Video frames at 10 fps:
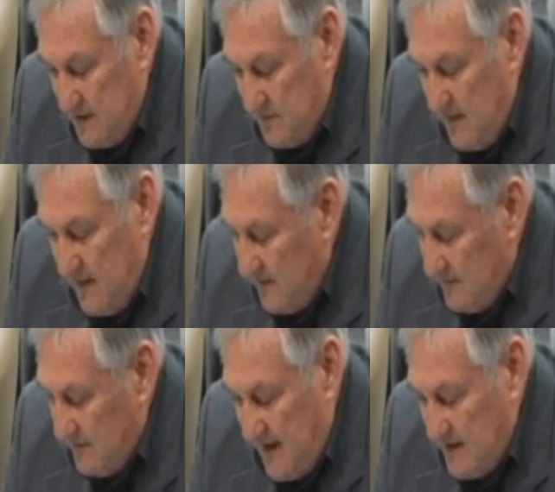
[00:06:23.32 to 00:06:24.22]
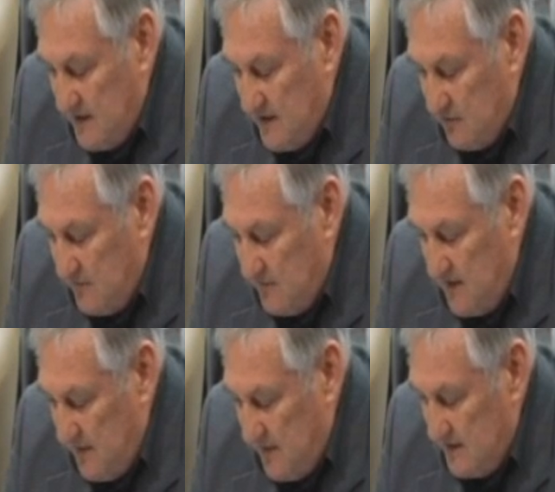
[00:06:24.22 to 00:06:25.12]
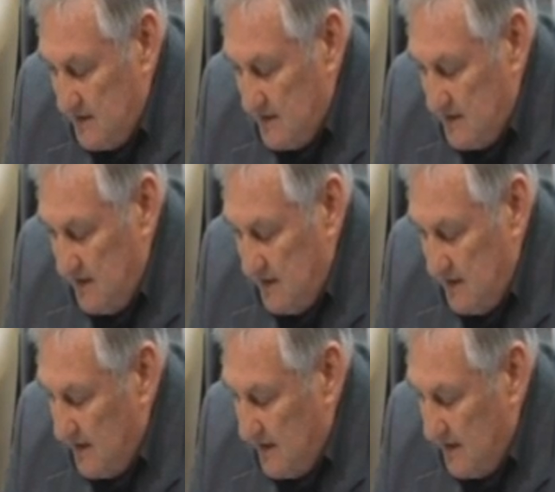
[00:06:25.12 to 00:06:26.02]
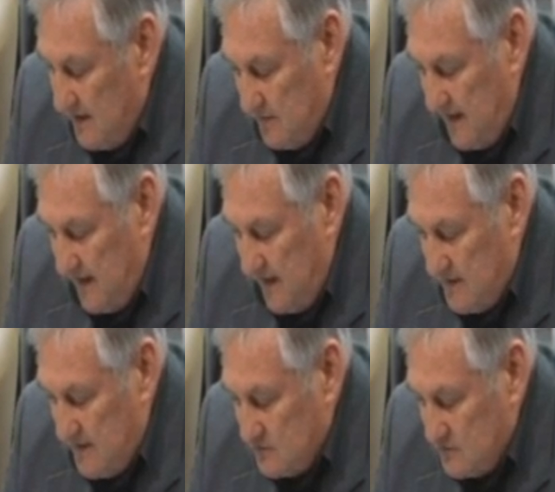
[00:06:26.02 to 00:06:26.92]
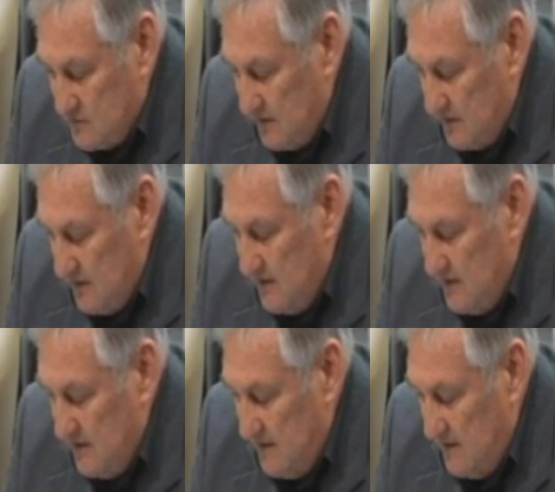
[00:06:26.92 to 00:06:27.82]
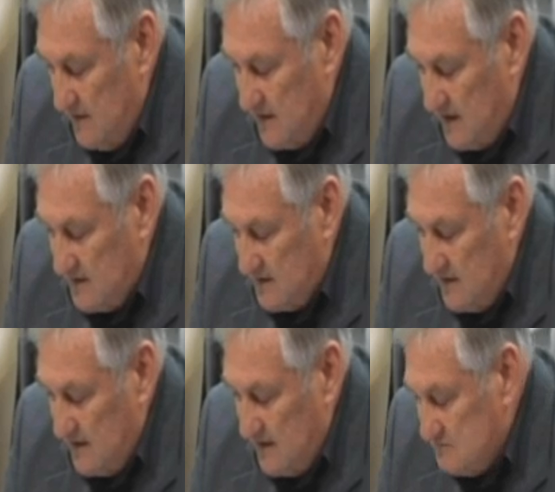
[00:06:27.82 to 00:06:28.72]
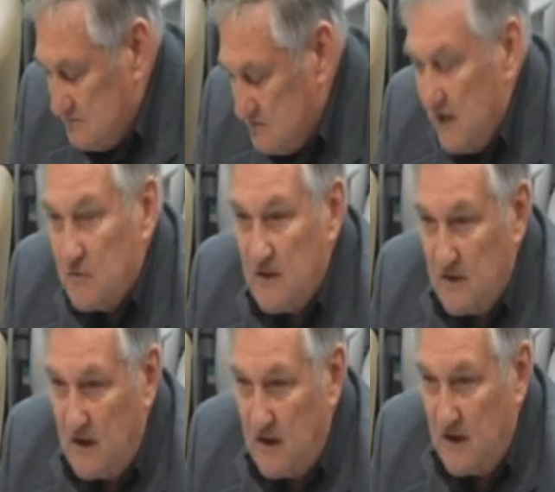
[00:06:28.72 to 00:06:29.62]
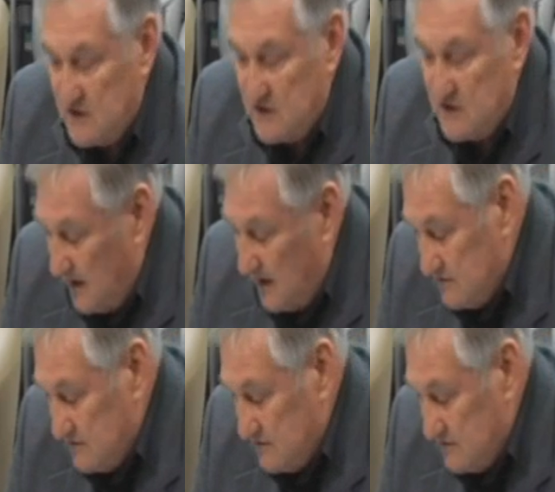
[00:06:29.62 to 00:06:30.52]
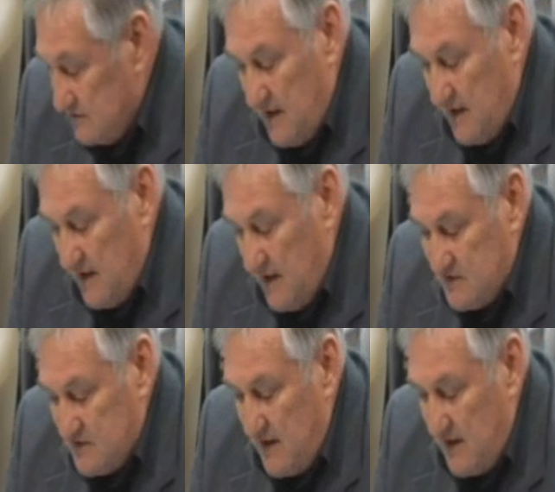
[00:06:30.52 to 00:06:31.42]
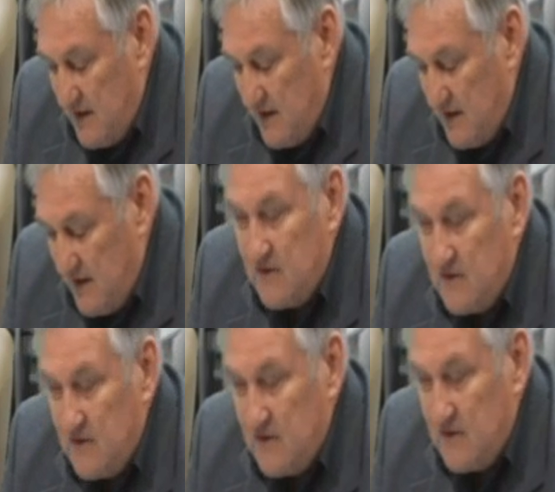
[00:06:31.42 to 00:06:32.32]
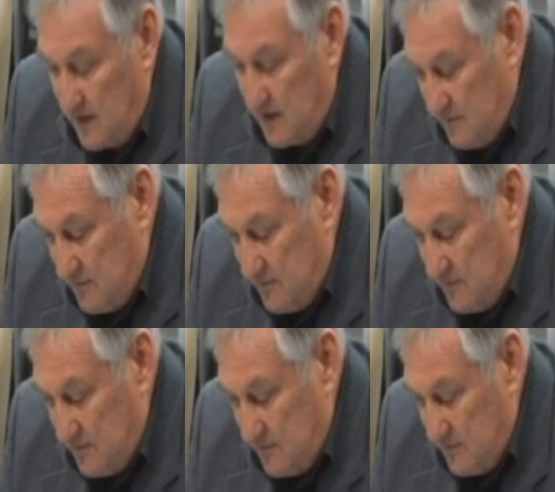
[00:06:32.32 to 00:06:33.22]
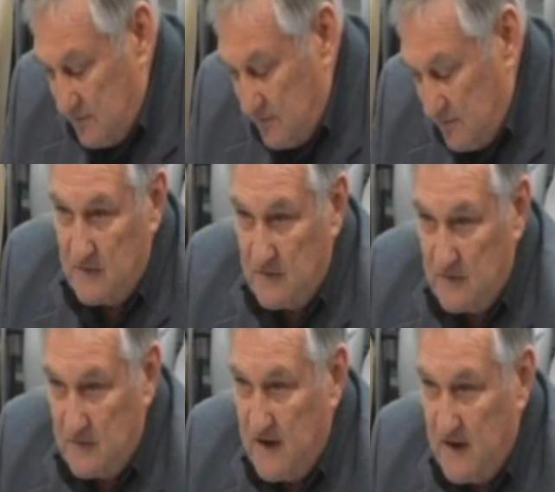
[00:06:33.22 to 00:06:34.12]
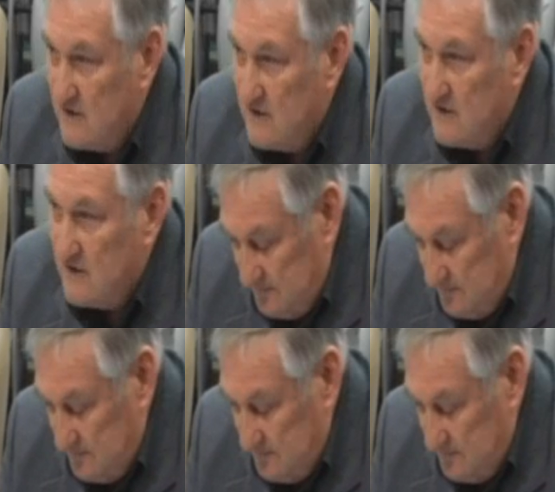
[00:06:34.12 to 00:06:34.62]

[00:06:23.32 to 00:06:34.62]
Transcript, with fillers: If the anti-graffiti paint and the regular paint that goes under it are deducted at, say, $3,000, it leaves some 9000 for labor. At $35 an hour,